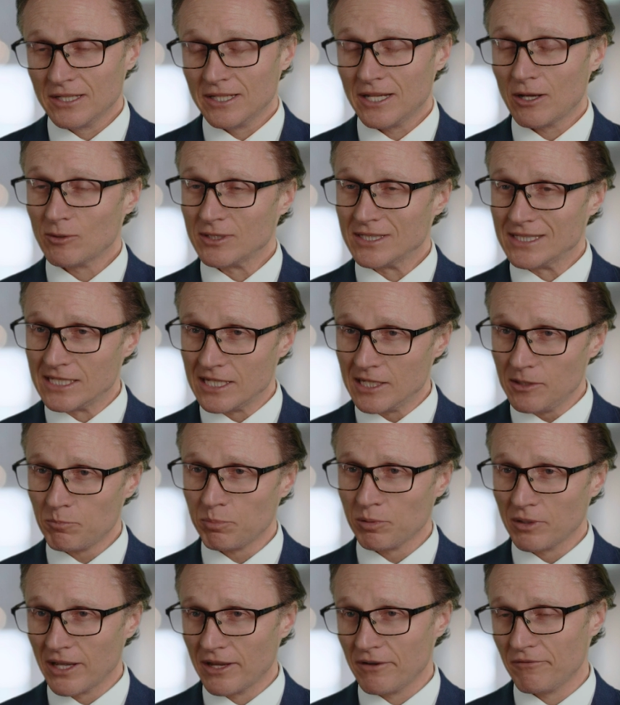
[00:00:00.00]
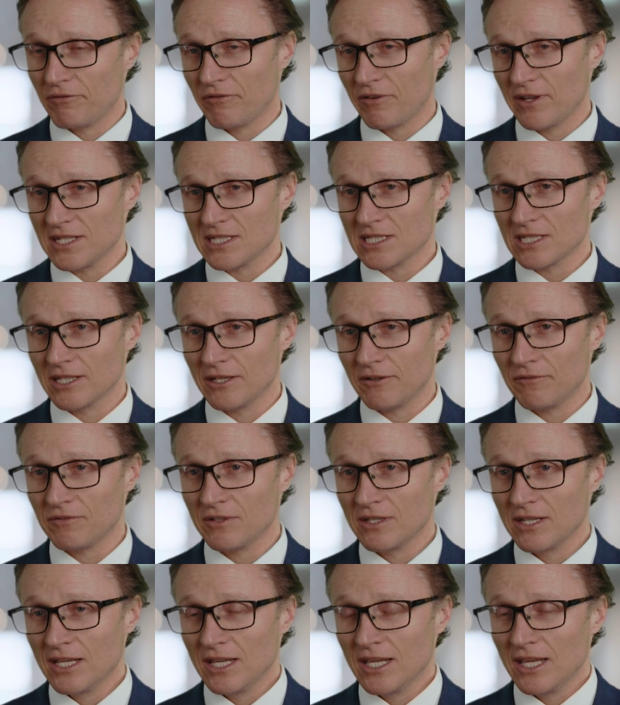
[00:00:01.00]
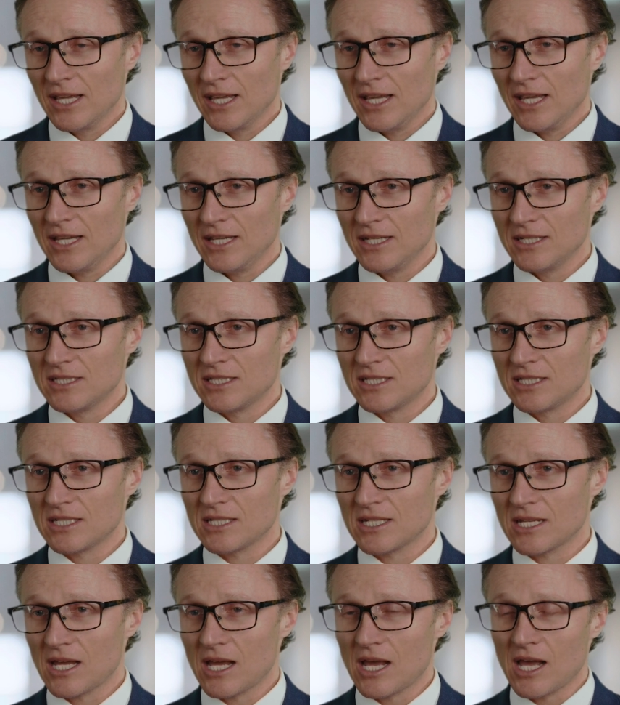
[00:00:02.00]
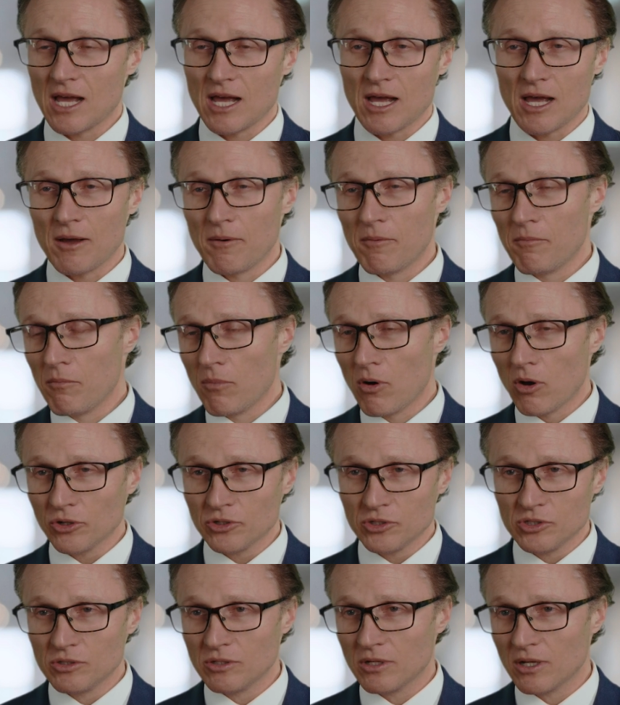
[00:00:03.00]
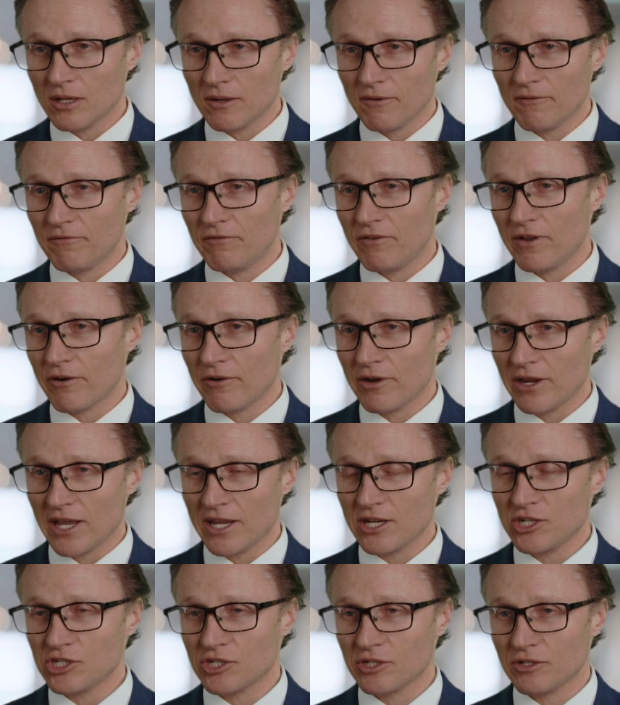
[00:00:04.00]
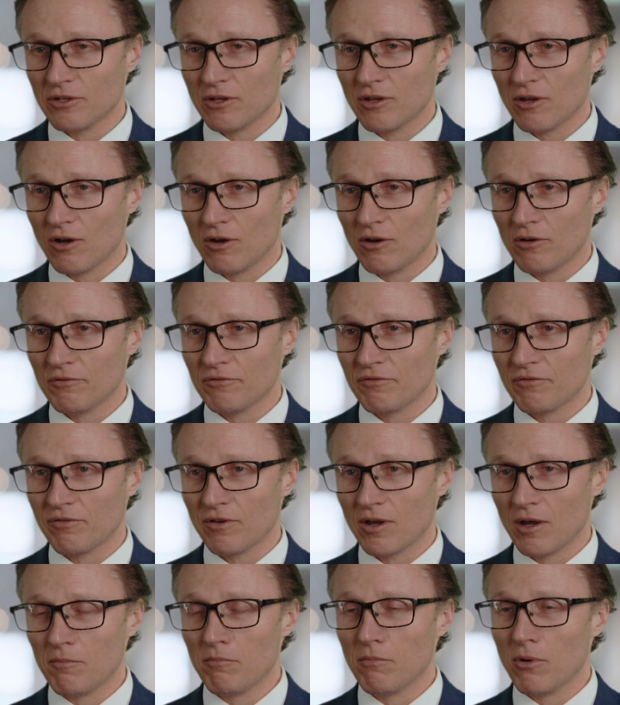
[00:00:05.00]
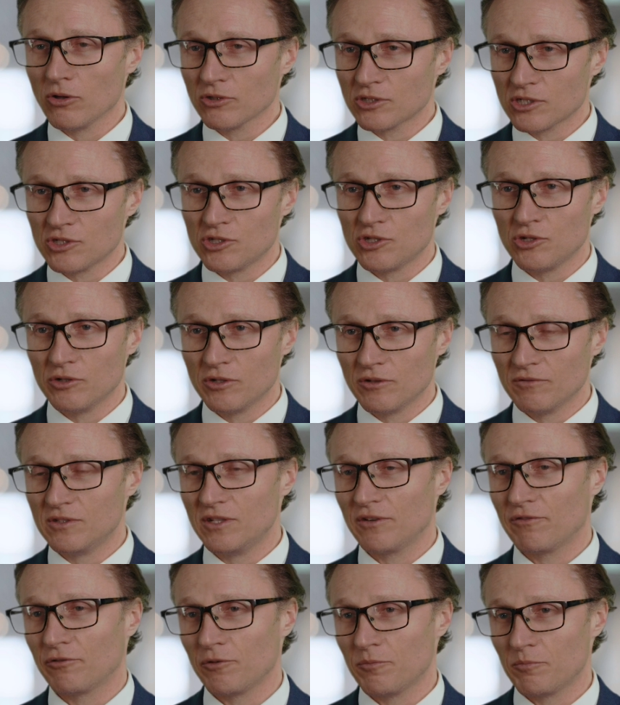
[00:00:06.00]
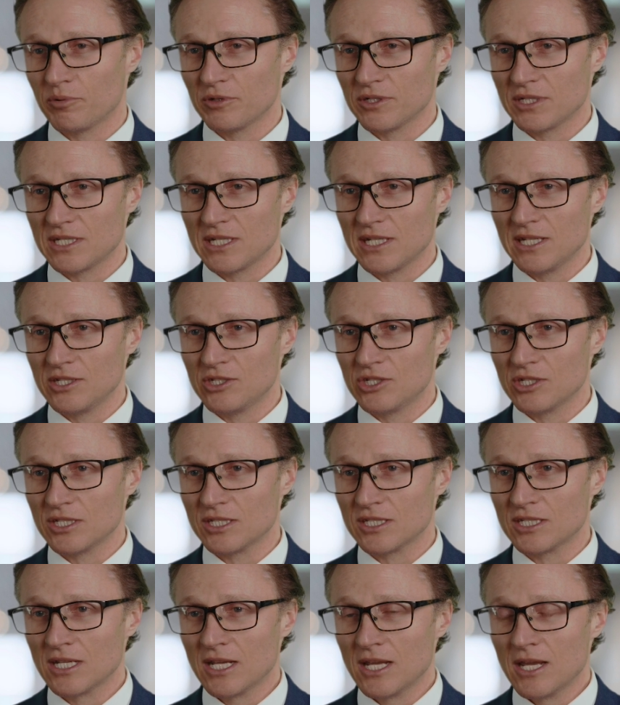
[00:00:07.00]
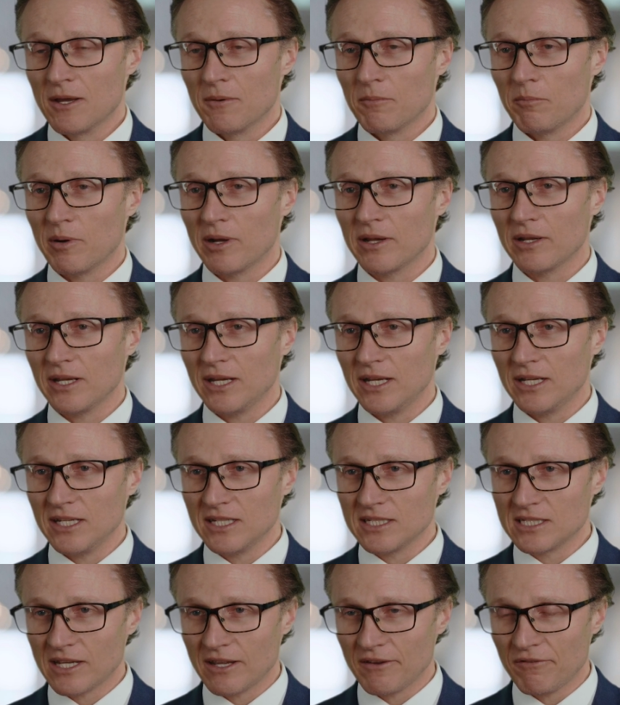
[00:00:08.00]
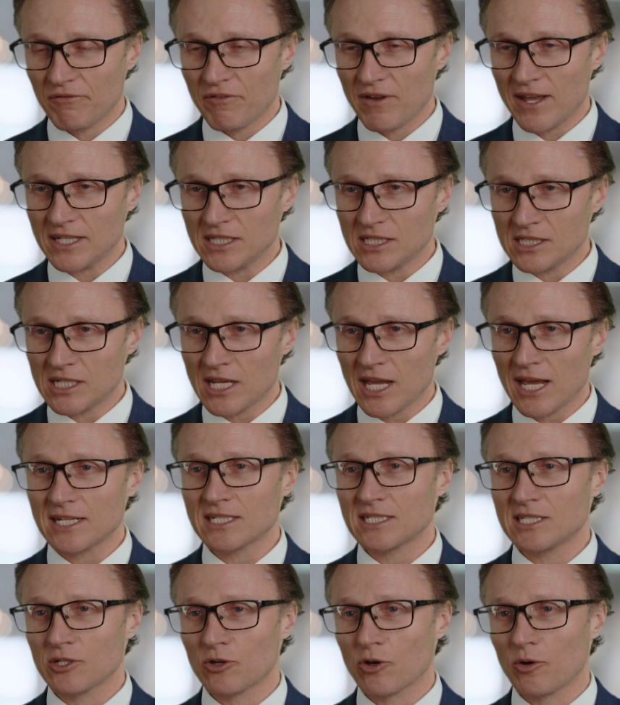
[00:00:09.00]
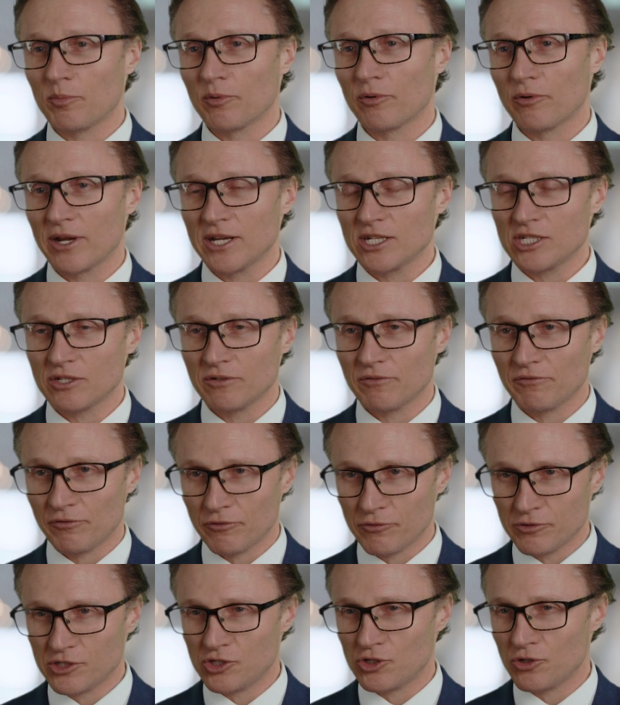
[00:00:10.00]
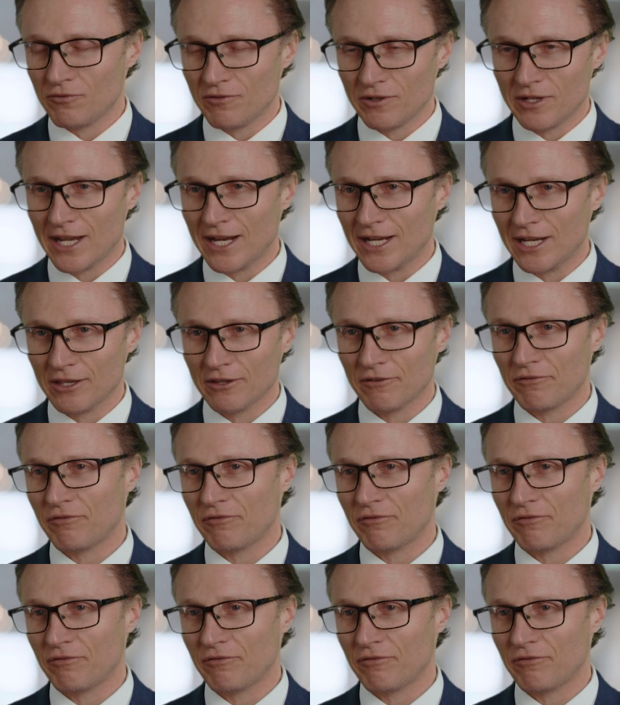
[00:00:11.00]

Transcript: Now, a deep plane facelift is a modern variation of a multitude of different procedures, but it is a fantastic operation for rejuvenating the